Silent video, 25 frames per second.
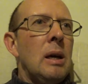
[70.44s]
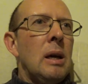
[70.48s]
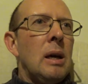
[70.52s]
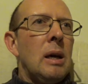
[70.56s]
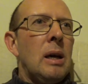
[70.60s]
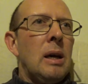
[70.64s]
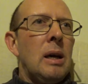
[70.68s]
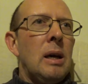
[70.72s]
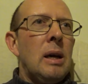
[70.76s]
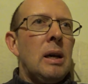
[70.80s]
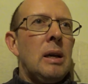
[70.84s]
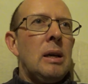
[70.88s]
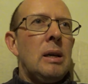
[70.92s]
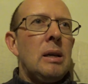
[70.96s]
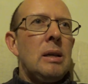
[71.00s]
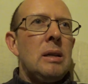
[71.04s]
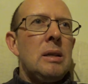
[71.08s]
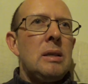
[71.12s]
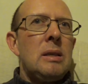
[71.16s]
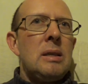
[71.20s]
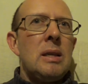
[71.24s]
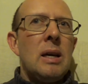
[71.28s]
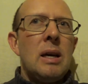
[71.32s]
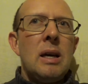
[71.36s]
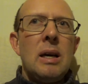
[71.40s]

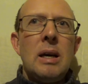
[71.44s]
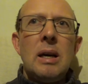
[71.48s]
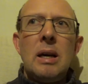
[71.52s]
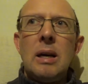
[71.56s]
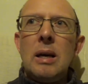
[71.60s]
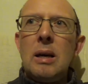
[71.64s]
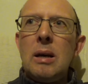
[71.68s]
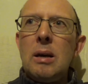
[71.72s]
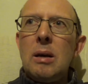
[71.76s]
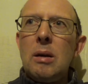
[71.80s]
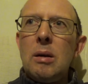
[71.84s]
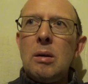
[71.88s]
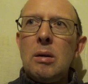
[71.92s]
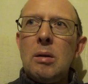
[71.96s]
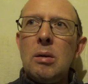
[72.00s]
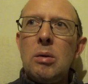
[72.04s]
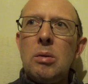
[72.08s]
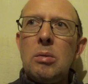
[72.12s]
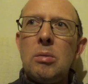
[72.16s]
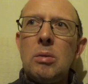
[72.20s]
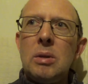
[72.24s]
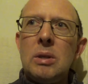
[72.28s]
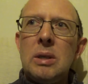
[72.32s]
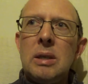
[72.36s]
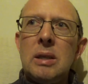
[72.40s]
and uh,
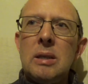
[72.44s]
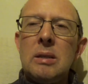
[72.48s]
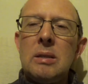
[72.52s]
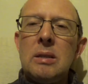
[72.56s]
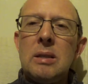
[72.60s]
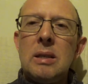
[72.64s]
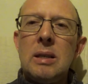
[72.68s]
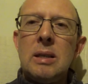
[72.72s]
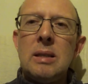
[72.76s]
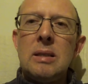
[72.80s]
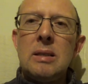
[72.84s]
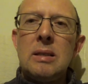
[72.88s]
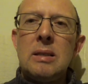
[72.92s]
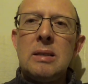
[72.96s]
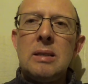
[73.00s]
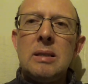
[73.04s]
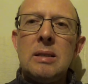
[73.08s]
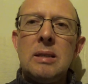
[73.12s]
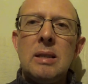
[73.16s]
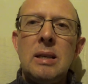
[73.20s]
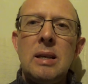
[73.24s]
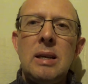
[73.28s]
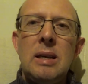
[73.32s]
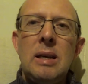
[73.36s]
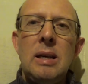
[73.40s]
what else?
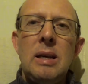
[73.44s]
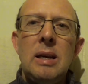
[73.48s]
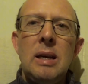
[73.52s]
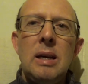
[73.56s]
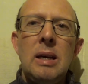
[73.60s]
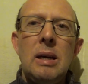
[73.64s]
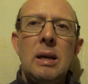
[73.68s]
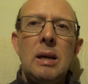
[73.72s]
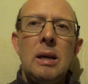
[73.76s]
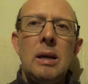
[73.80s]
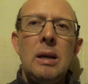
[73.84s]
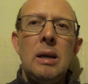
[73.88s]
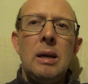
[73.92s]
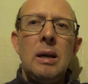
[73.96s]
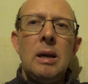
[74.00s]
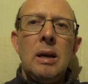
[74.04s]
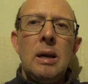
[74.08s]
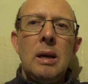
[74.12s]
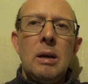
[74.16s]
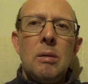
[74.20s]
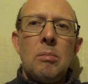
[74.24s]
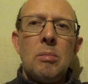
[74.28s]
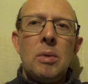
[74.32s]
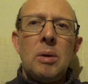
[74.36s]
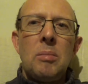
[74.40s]
Yes, the uh,
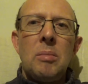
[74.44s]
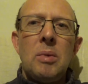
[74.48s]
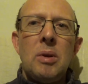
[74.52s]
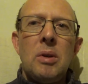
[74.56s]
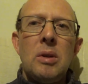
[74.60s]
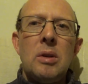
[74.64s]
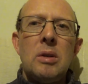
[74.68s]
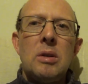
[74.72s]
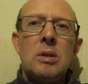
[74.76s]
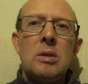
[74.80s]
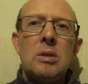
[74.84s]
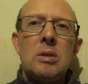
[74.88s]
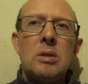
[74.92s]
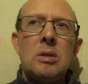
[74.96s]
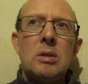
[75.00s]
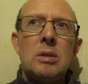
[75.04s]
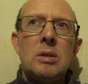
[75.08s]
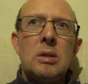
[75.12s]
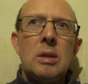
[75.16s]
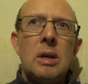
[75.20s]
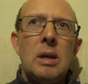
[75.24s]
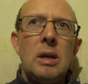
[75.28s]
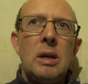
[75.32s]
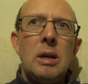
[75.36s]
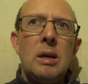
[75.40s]
my
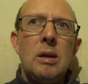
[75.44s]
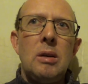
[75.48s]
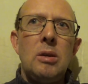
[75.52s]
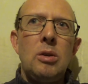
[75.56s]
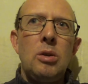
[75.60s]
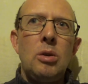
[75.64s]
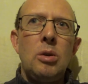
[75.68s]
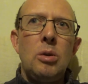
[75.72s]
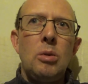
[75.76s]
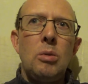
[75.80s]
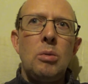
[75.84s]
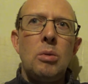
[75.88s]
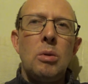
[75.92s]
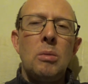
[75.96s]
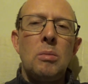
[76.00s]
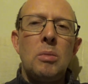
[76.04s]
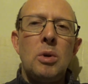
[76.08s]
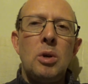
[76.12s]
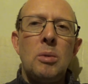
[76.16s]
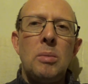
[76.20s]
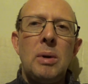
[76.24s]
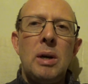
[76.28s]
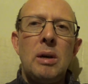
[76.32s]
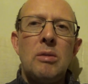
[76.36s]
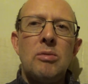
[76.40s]
mother's uh, new
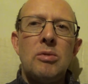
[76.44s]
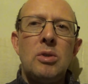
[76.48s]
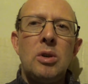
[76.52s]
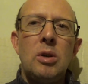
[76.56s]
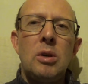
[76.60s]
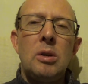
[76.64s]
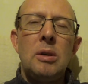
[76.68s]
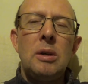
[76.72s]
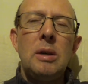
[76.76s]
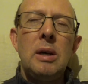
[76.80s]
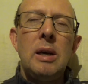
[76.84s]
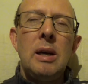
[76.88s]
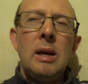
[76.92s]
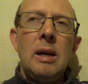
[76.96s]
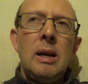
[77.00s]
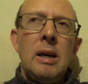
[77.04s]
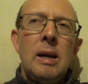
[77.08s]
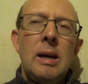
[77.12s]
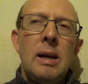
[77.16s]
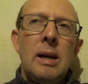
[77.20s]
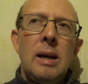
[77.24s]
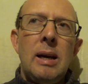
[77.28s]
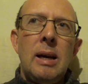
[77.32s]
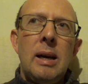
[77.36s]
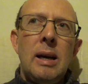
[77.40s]
mobile phone.
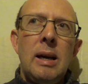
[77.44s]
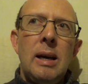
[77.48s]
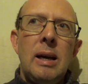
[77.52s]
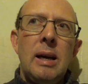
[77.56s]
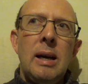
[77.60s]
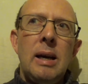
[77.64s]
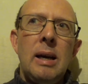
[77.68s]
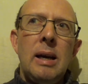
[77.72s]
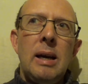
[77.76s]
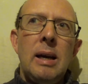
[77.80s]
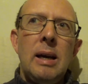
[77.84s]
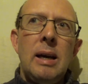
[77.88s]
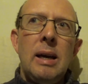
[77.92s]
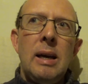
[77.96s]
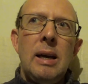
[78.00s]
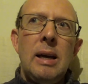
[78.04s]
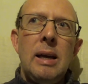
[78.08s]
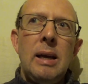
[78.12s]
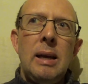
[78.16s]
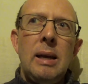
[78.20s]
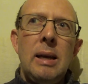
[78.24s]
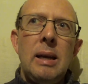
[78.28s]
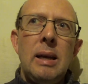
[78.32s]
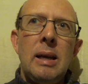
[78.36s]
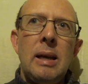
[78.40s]

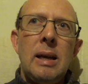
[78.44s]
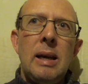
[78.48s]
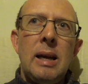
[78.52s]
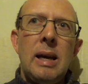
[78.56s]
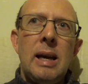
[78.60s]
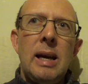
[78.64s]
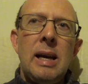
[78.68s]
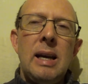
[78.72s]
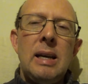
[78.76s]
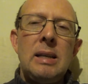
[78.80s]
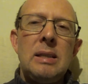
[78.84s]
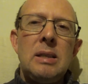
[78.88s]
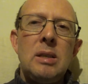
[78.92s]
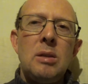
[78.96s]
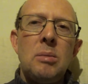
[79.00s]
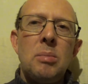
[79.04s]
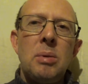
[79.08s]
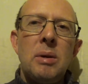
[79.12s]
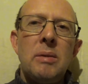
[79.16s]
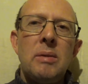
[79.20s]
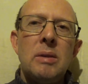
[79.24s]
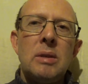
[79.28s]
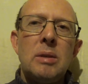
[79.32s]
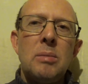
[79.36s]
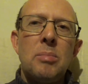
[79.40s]
Uh, I ended up
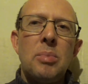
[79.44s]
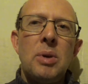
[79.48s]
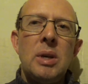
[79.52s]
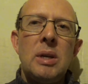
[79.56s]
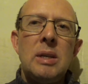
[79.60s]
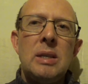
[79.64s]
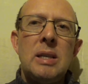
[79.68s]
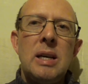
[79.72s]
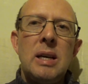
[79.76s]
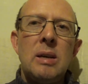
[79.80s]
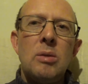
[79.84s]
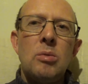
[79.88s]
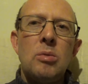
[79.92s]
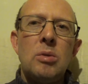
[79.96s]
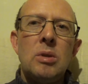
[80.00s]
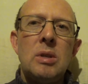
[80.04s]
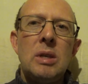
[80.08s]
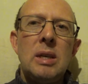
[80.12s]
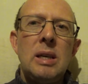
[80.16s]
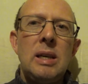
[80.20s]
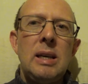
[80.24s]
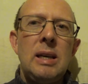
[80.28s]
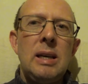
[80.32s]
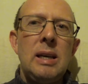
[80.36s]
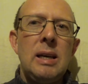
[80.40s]
having to print out
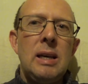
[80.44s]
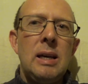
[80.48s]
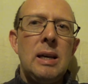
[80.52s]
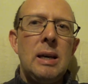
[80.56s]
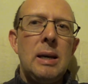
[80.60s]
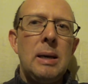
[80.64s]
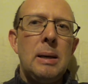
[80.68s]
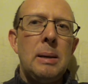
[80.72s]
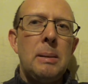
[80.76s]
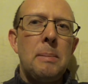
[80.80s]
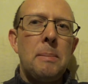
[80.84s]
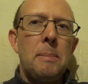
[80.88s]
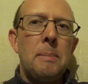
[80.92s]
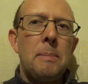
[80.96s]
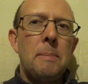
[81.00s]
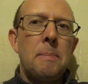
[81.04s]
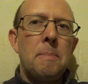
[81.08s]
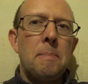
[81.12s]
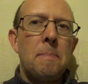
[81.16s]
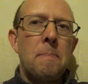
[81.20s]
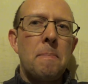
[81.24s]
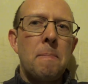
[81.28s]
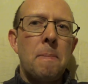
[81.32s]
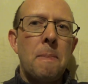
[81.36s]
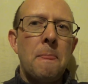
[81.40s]
the
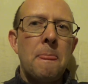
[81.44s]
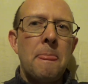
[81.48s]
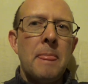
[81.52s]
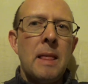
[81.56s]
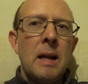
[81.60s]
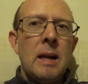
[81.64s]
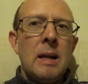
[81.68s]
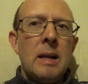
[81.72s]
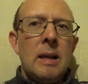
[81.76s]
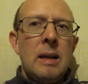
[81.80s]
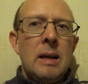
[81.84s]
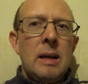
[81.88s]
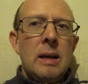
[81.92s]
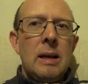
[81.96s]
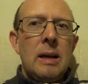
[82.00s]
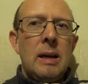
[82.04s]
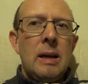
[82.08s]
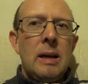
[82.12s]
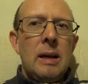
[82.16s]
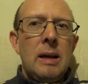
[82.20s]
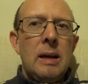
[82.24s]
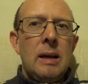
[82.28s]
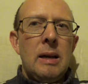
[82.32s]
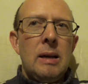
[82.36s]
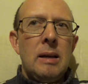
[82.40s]
um,
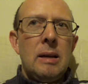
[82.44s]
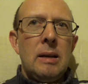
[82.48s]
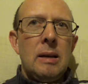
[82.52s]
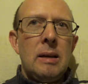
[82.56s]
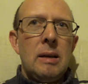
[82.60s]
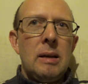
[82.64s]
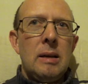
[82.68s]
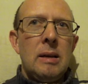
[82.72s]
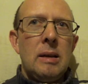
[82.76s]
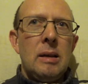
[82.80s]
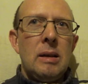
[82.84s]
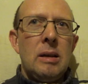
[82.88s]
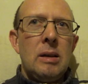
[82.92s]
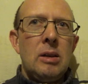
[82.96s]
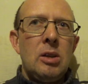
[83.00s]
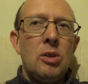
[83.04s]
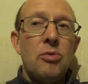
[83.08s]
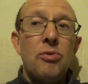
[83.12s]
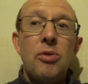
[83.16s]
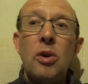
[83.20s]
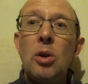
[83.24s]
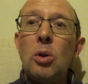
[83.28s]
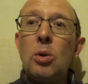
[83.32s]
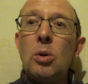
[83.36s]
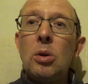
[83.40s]
the
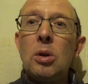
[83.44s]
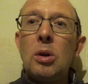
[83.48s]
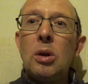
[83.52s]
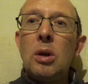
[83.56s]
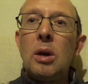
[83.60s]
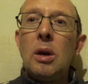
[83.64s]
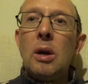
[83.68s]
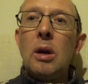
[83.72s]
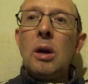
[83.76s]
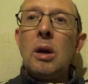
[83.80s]
full